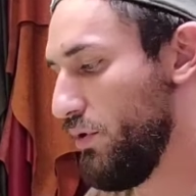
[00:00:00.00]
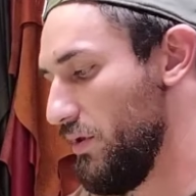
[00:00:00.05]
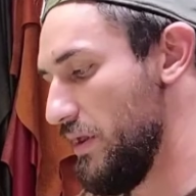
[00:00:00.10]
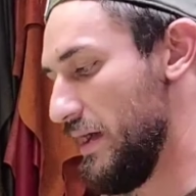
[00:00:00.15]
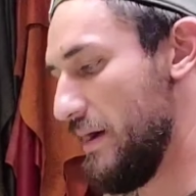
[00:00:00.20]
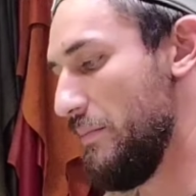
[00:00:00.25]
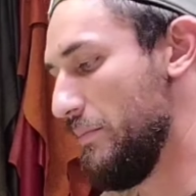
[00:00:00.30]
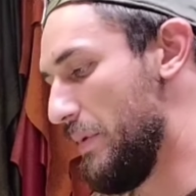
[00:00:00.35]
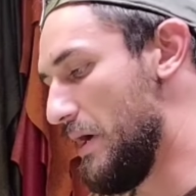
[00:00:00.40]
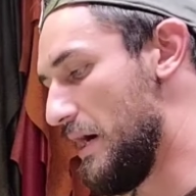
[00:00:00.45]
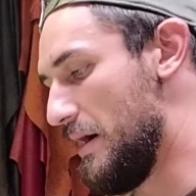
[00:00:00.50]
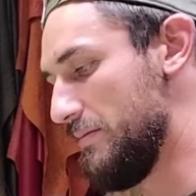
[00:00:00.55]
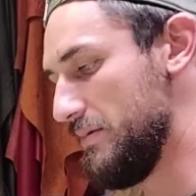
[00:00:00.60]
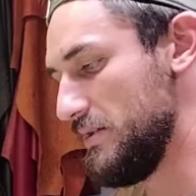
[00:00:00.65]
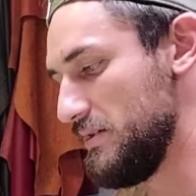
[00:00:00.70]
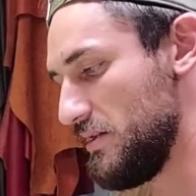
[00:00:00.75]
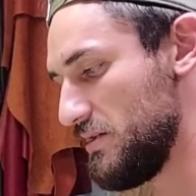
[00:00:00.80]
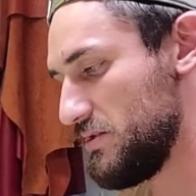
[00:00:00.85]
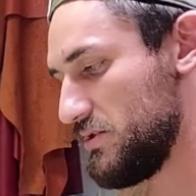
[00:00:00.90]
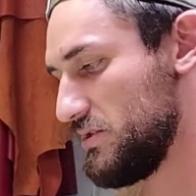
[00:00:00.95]
Pull that
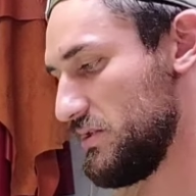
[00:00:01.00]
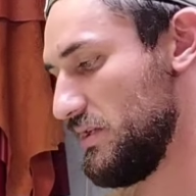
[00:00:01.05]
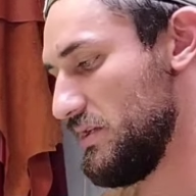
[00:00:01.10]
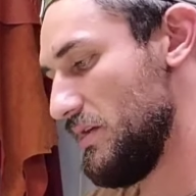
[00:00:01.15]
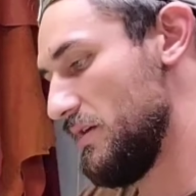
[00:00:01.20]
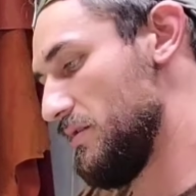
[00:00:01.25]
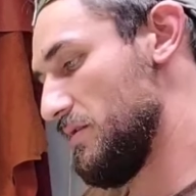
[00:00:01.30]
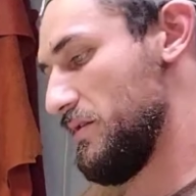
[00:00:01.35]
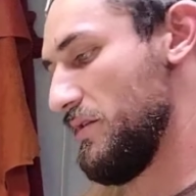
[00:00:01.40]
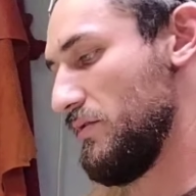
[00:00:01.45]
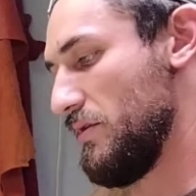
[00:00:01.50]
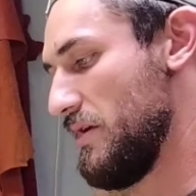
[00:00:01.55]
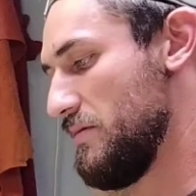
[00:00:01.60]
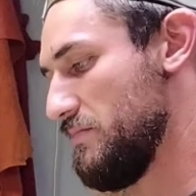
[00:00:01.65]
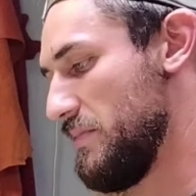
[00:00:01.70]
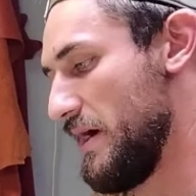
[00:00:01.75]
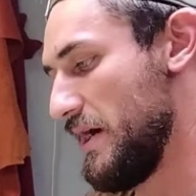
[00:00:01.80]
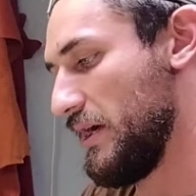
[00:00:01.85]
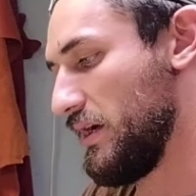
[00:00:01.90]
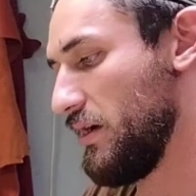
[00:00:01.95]
bobbin
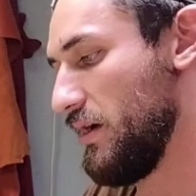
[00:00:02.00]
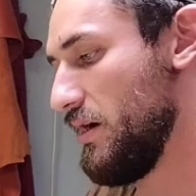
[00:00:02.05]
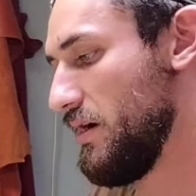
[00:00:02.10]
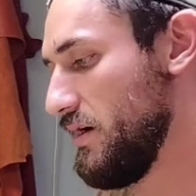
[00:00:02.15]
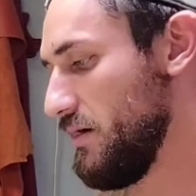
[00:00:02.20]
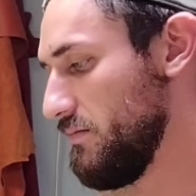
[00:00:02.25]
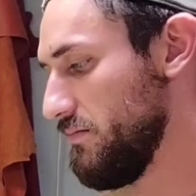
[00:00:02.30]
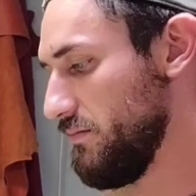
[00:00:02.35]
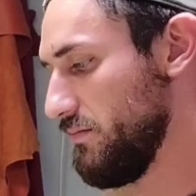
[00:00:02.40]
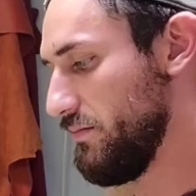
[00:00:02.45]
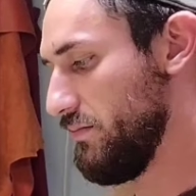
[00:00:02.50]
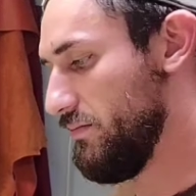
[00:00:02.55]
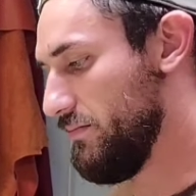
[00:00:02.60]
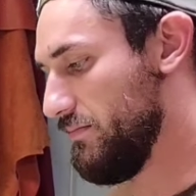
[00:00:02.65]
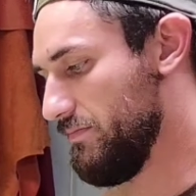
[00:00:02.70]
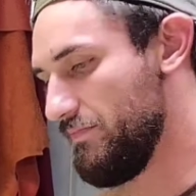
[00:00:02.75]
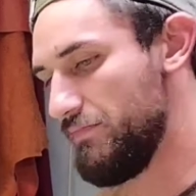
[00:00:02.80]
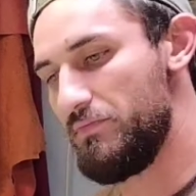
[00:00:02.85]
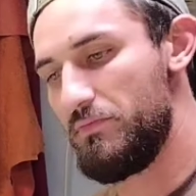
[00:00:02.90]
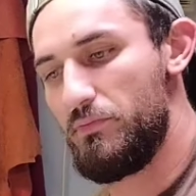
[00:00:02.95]
thread back up.
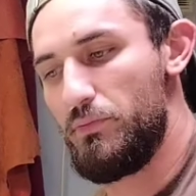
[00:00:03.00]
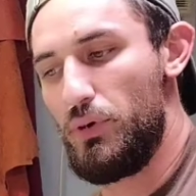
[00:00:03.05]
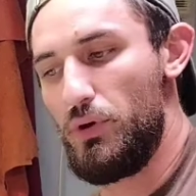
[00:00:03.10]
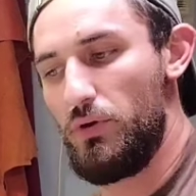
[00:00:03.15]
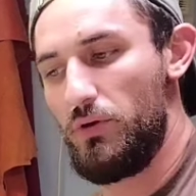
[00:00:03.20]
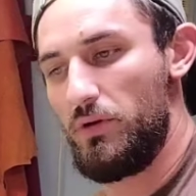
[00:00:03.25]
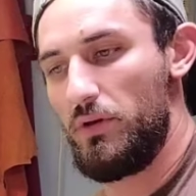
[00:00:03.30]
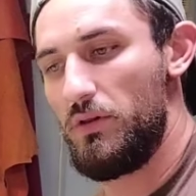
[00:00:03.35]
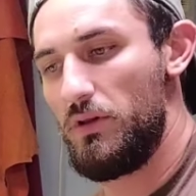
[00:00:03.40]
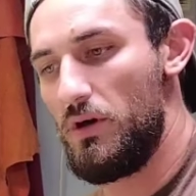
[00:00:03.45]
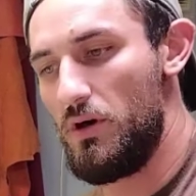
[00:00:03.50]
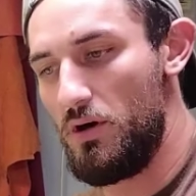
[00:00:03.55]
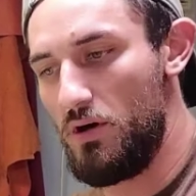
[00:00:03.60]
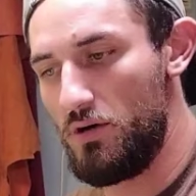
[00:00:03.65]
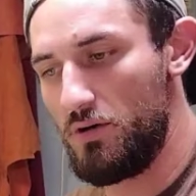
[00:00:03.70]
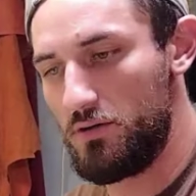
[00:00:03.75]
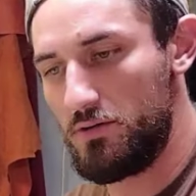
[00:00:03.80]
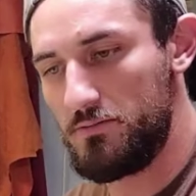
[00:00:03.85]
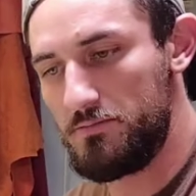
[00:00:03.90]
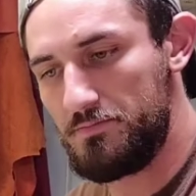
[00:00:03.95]
Pull it
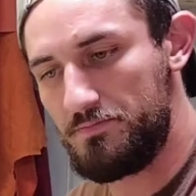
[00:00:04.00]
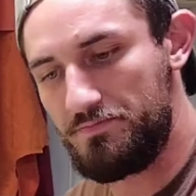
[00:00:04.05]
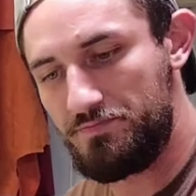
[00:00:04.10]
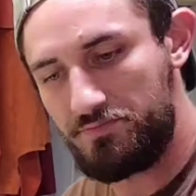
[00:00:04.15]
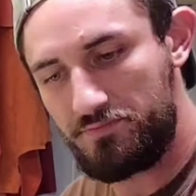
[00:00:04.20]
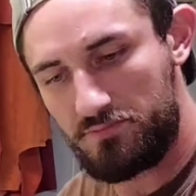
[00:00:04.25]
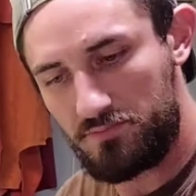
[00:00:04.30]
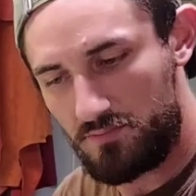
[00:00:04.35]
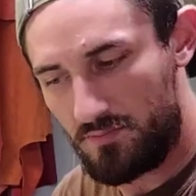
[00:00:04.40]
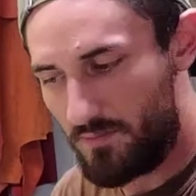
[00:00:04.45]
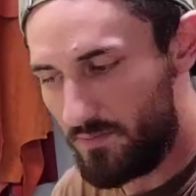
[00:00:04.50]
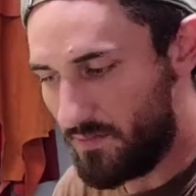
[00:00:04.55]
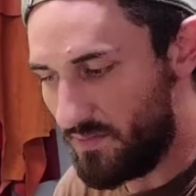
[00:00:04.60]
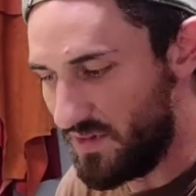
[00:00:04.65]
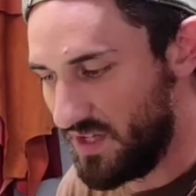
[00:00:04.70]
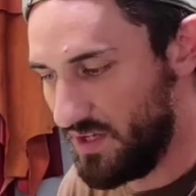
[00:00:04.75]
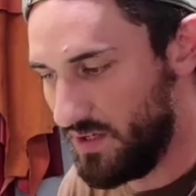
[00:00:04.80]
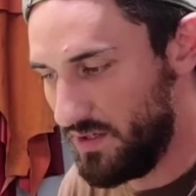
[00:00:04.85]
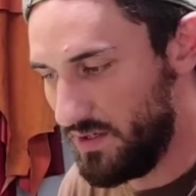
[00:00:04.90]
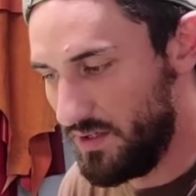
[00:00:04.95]
along.
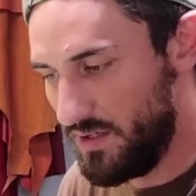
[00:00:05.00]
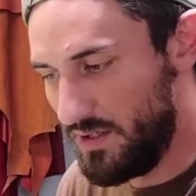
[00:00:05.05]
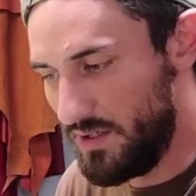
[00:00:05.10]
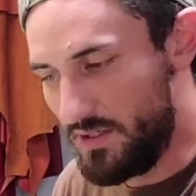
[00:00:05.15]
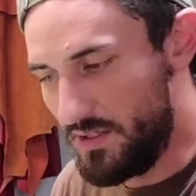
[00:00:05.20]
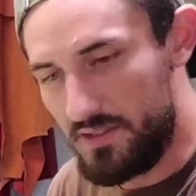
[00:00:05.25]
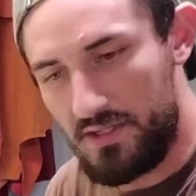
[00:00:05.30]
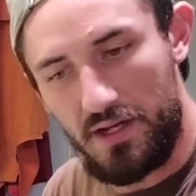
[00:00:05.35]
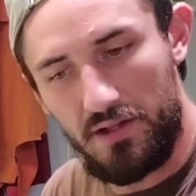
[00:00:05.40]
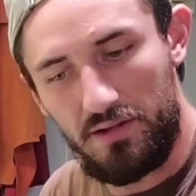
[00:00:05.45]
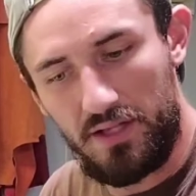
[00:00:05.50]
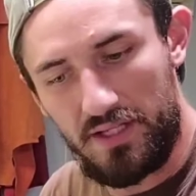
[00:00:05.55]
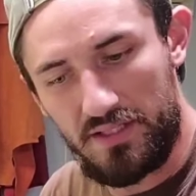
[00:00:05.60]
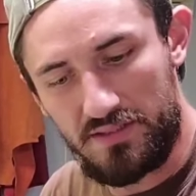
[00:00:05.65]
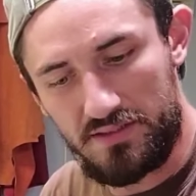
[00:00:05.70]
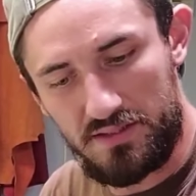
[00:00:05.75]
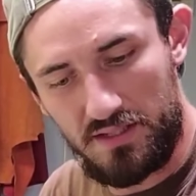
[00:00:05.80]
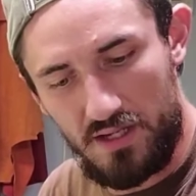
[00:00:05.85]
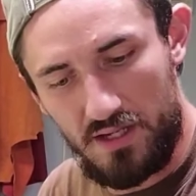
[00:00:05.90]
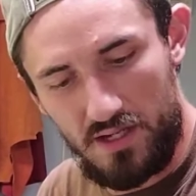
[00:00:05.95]
Now
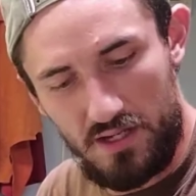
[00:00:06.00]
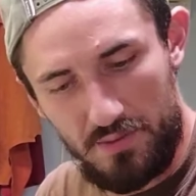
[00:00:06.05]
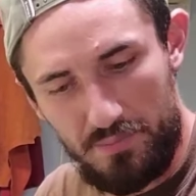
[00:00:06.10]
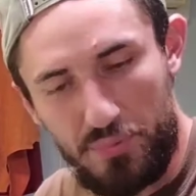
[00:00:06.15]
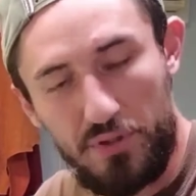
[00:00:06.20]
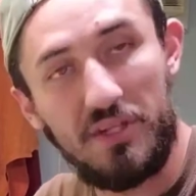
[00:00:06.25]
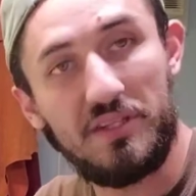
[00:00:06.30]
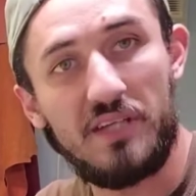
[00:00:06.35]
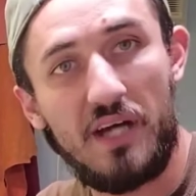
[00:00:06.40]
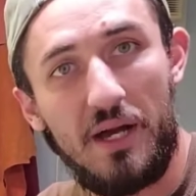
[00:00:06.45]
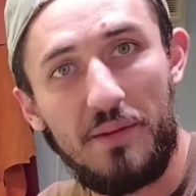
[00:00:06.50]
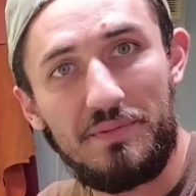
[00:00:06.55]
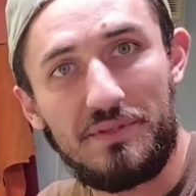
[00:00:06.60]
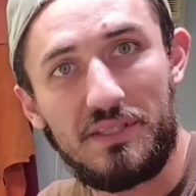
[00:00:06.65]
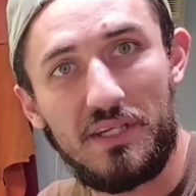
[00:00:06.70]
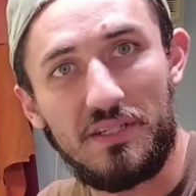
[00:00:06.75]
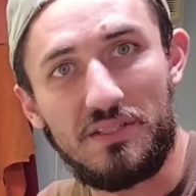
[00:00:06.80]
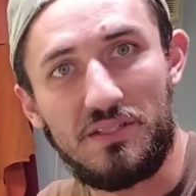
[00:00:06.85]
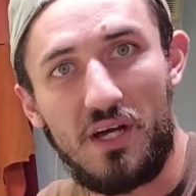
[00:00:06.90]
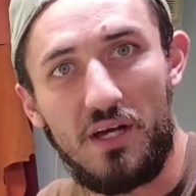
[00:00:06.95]
let's put a
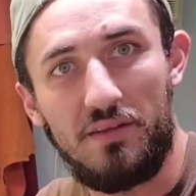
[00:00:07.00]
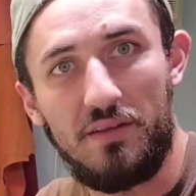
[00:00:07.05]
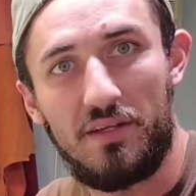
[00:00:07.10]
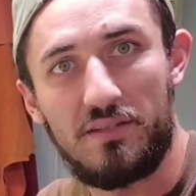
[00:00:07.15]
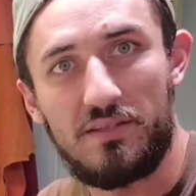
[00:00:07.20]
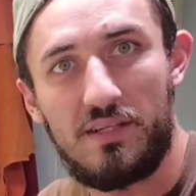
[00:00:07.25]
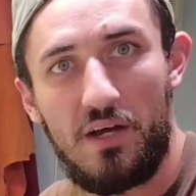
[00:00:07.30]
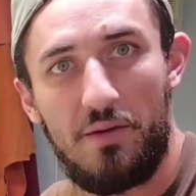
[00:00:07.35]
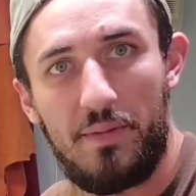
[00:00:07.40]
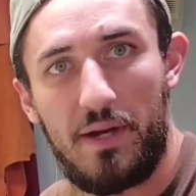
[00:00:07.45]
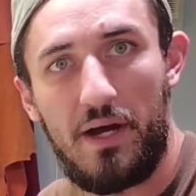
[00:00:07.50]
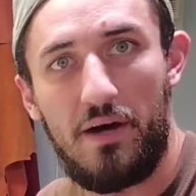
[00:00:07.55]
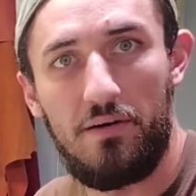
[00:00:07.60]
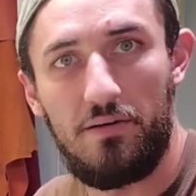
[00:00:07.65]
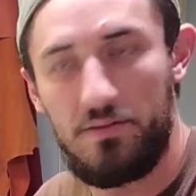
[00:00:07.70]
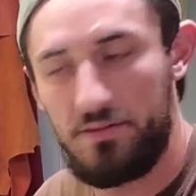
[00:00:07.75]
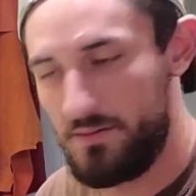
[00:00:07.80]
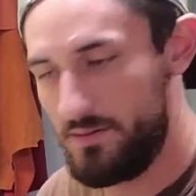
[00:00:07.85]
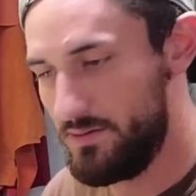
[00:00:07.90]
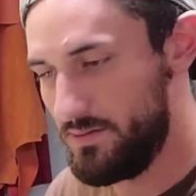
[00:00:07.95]
top stitch on this. How
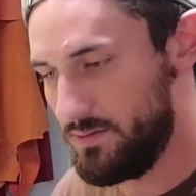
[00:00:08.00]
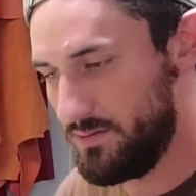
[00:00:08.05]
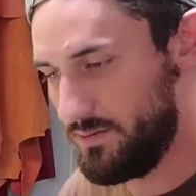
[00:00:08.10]
about?